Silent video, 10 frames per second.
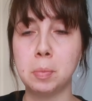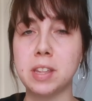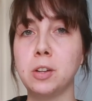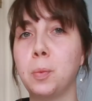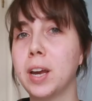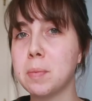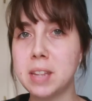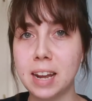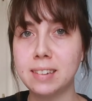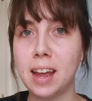But then you wake up
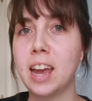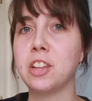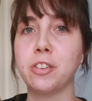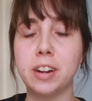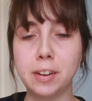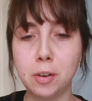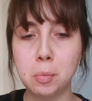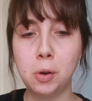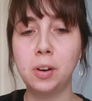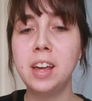the next day and you're in a different
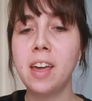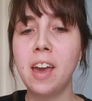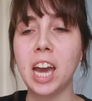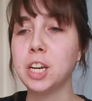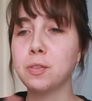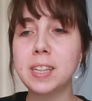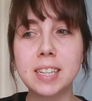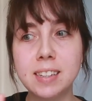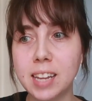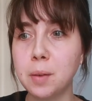mood and you read
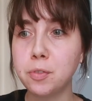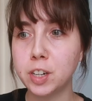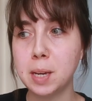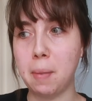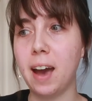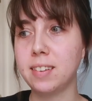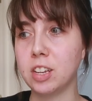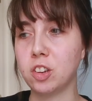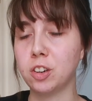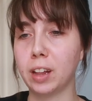the same freaking
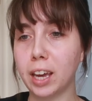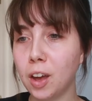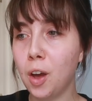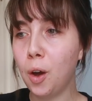passage and you're like,